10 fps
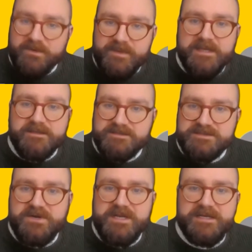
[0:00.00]
With me on
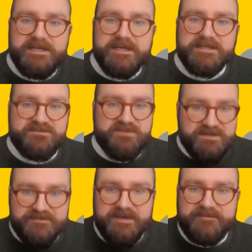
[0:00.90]
screen is
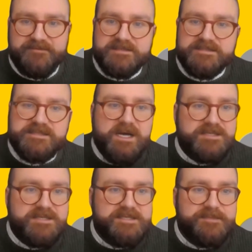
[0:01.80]
Rosie Fairfax,
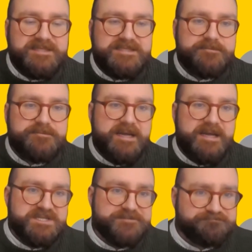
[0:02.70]
our CPD
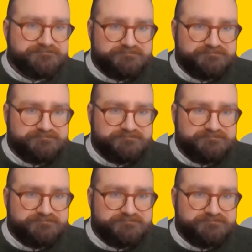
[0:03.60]
Manager.